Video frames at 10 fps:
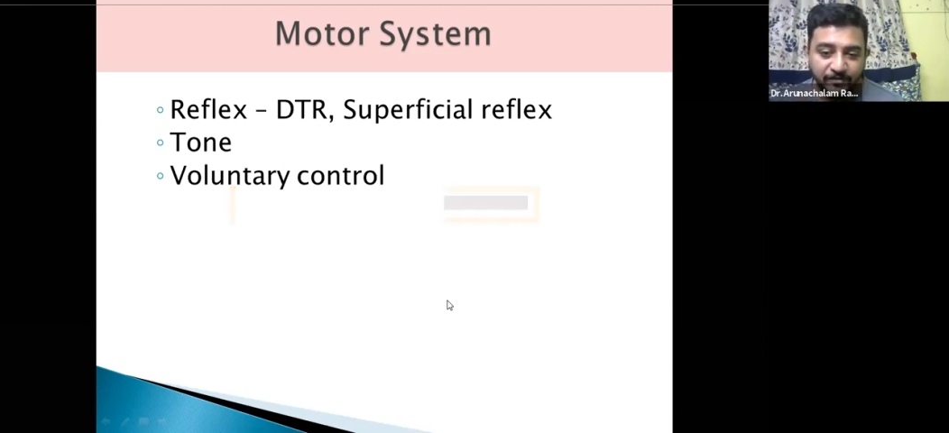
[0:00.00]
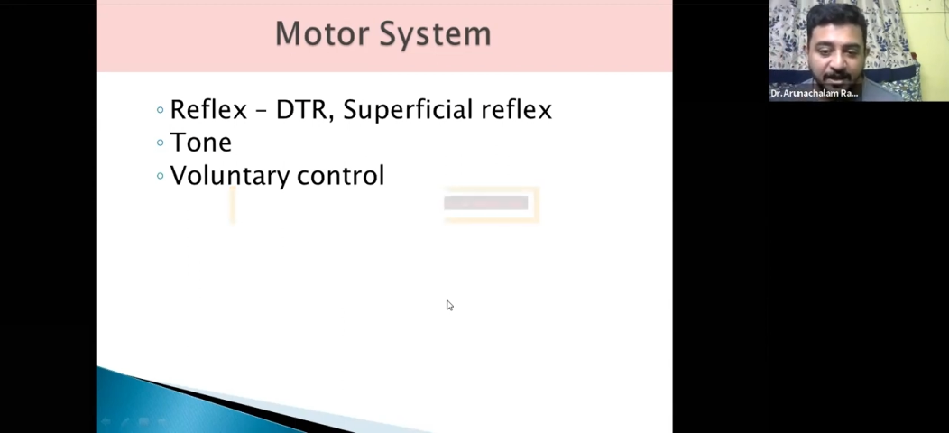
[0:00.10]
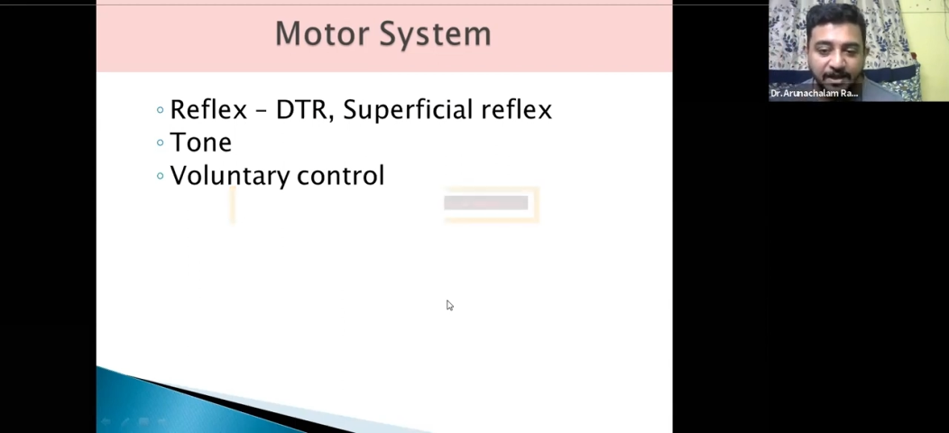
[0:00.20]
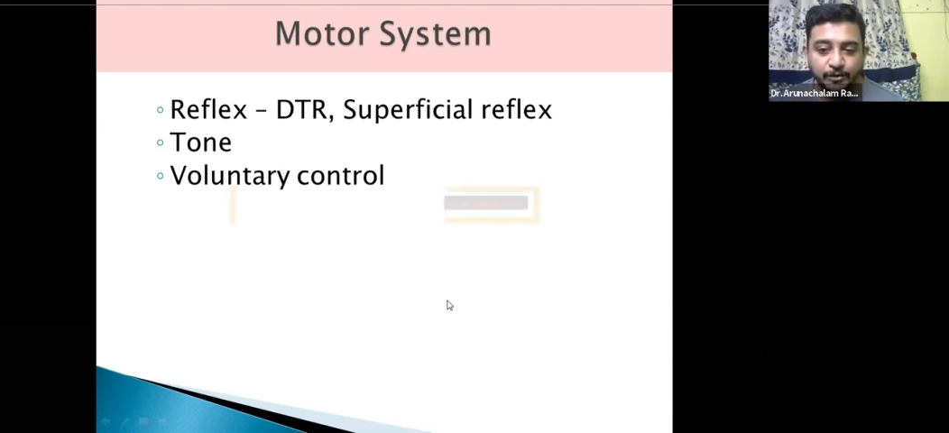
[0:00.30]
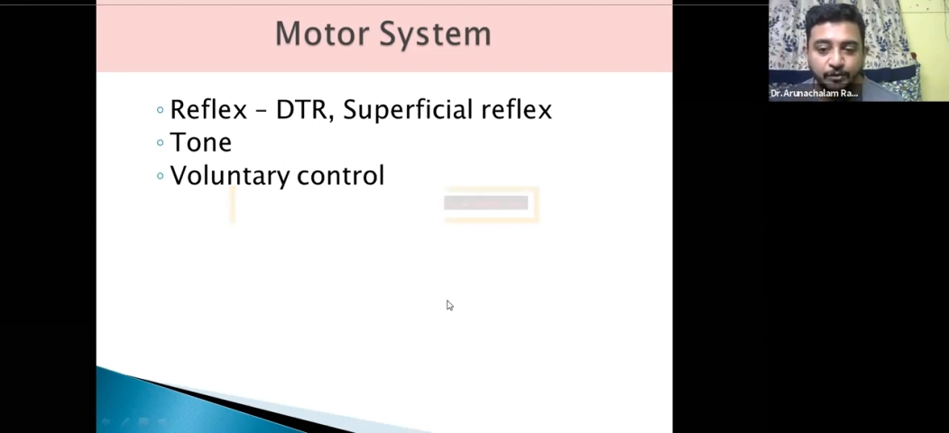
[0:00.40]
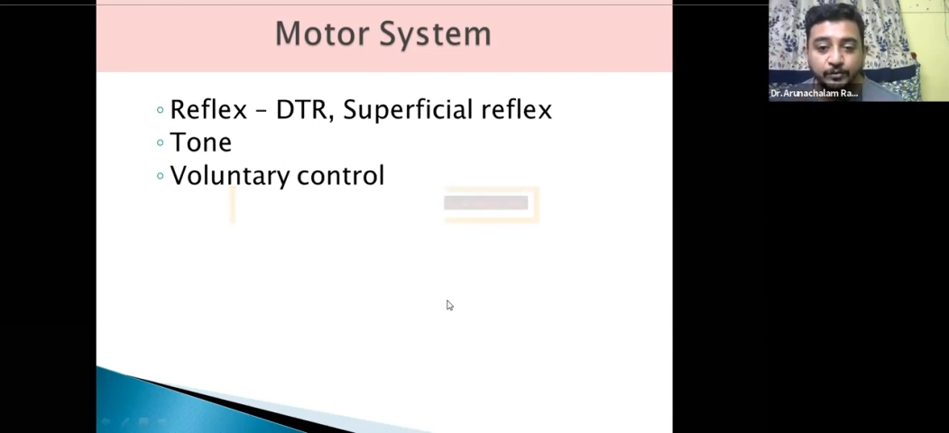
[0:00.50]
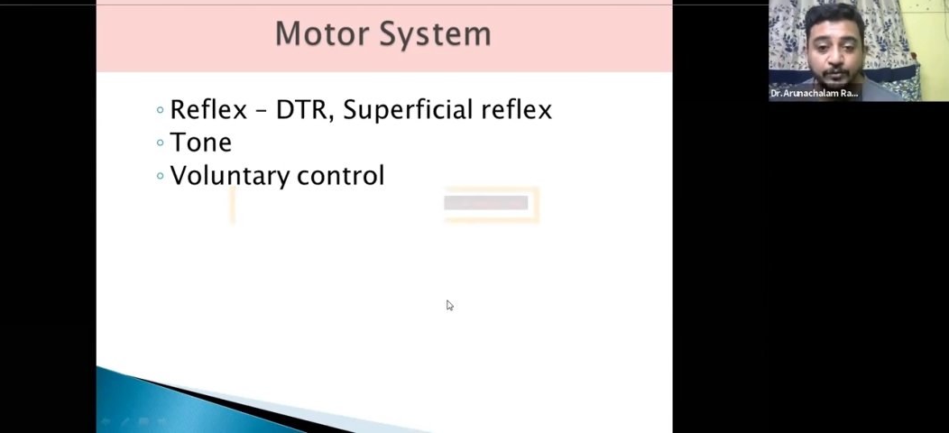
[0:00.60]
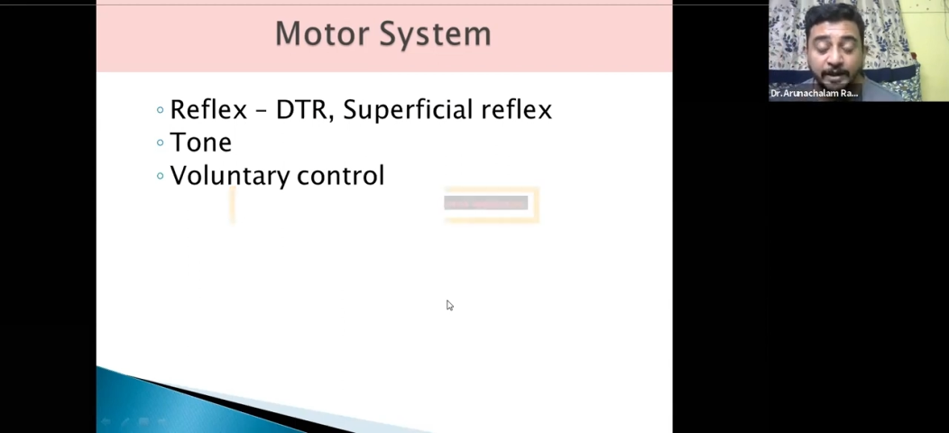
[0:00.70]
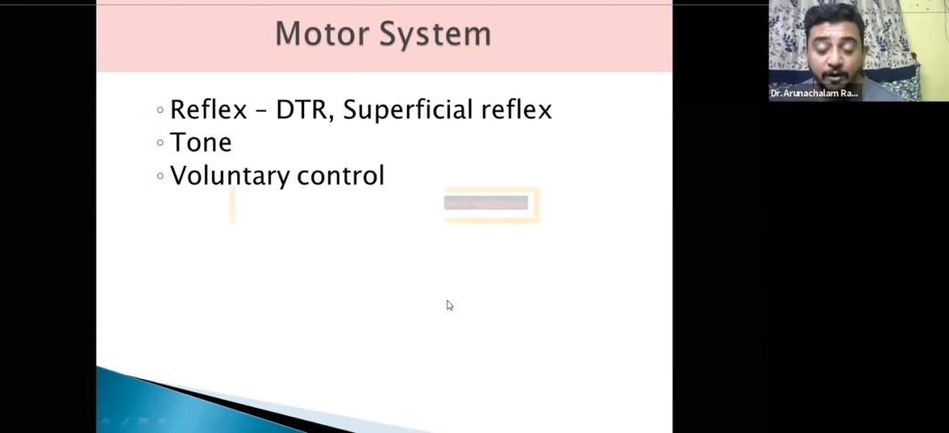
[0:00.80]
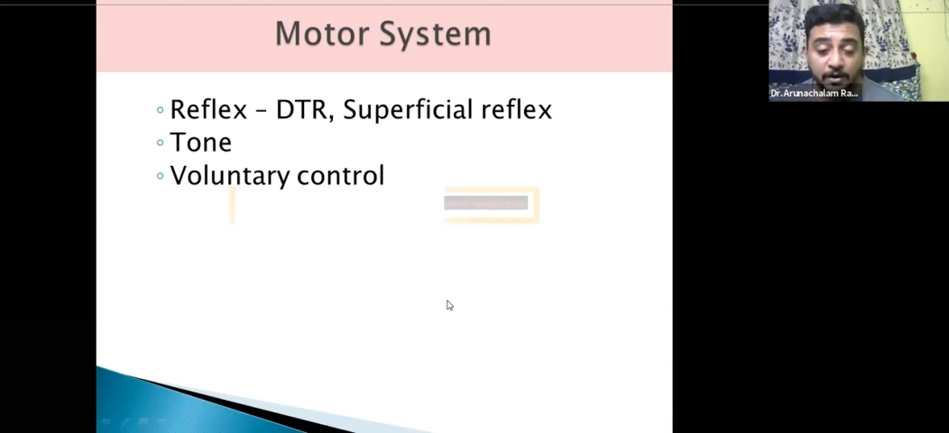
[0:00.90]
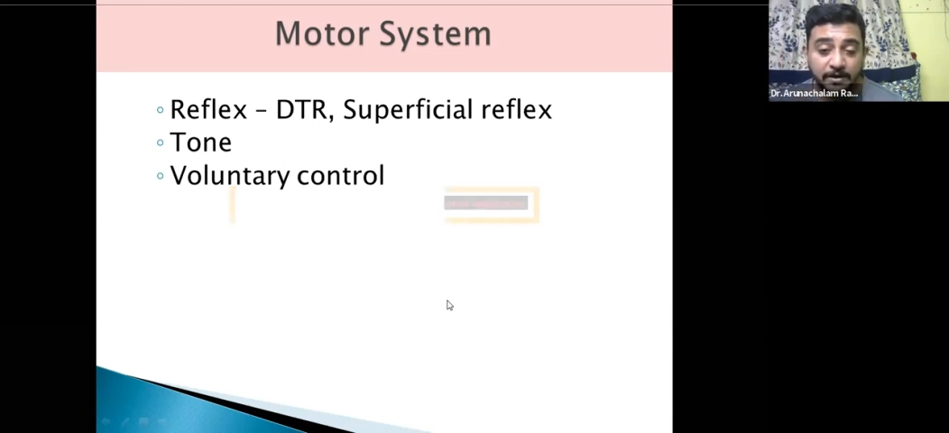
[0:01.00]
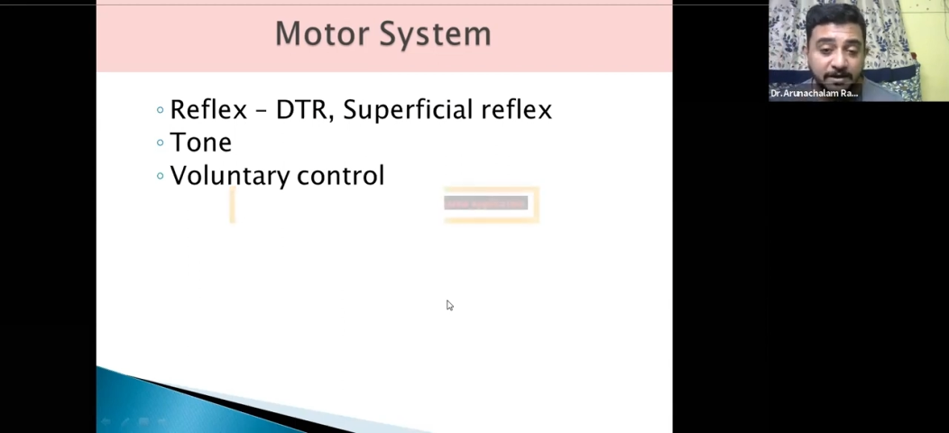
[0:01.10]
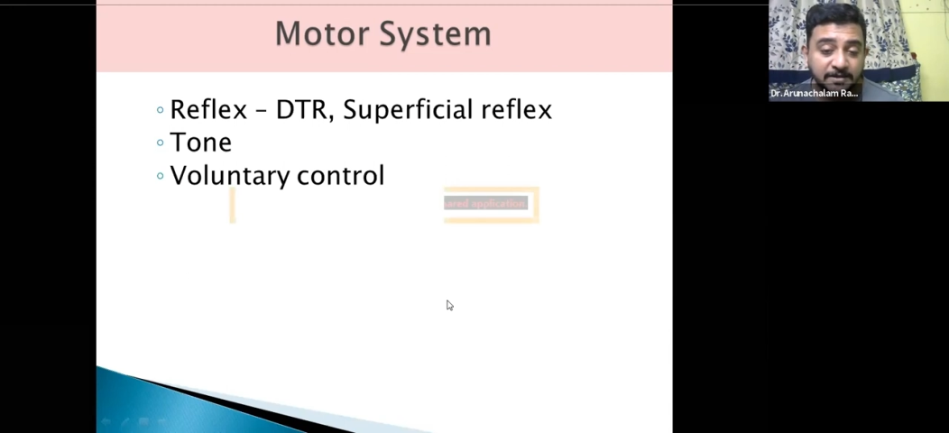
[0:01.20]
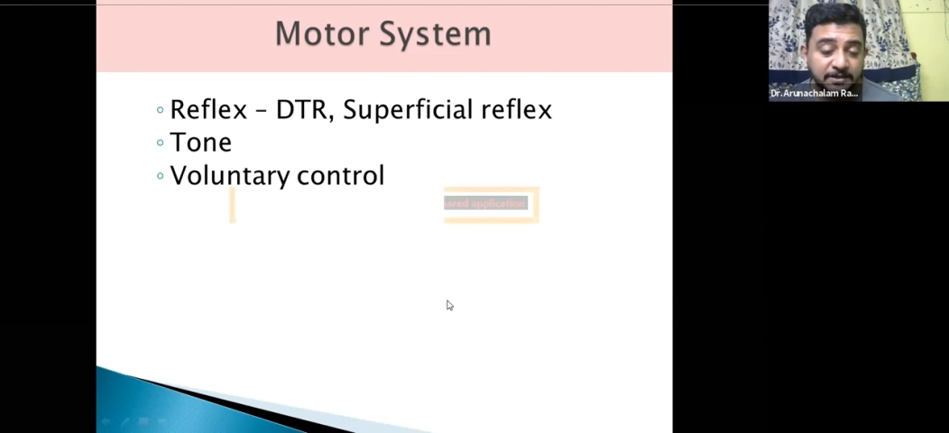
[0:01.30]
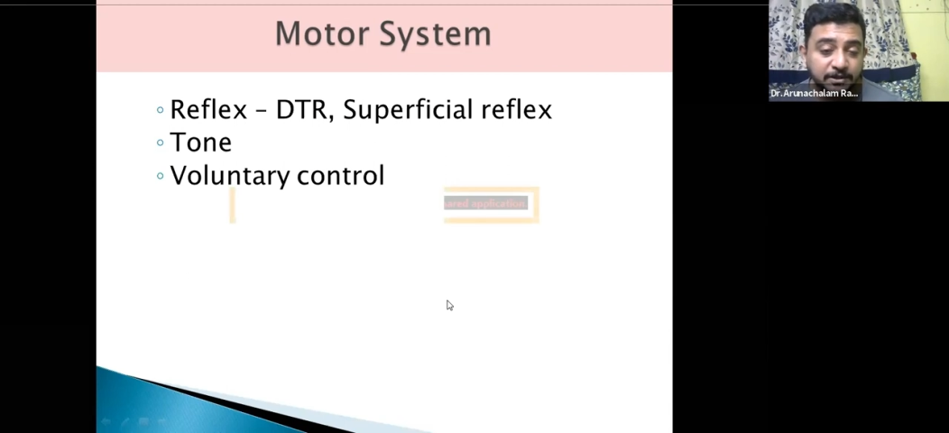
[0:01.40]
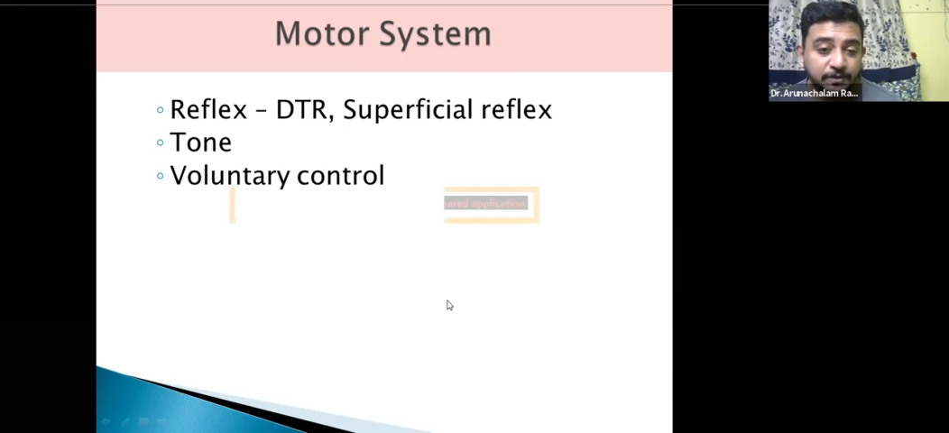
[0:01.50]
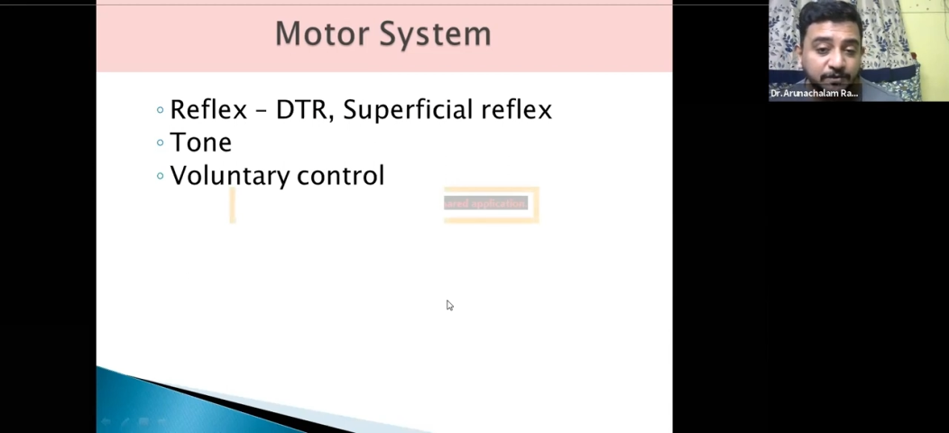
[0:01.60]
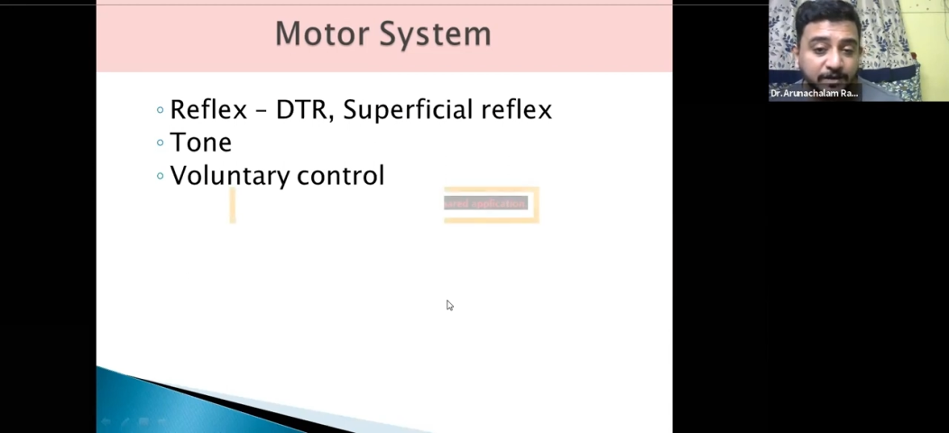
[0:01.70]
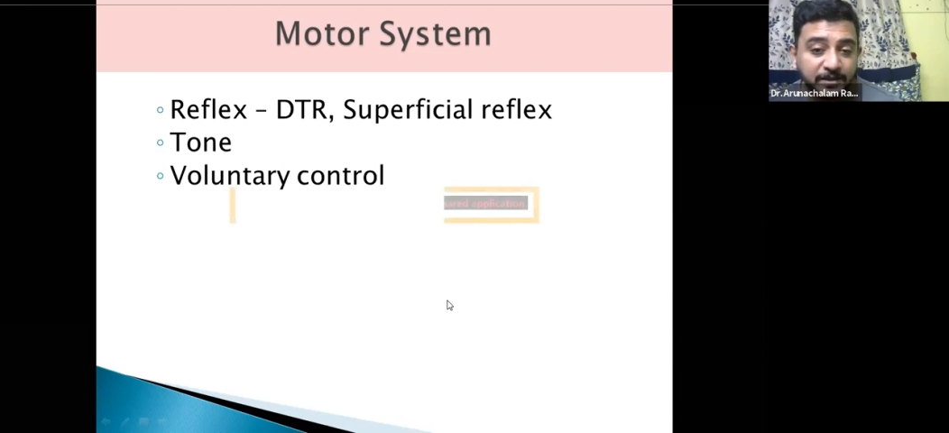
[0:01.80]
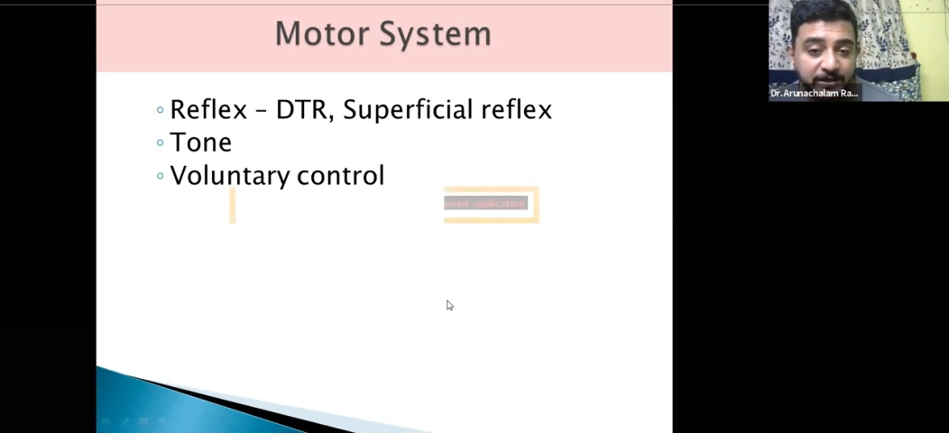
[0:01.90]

where you cannot distinguish whether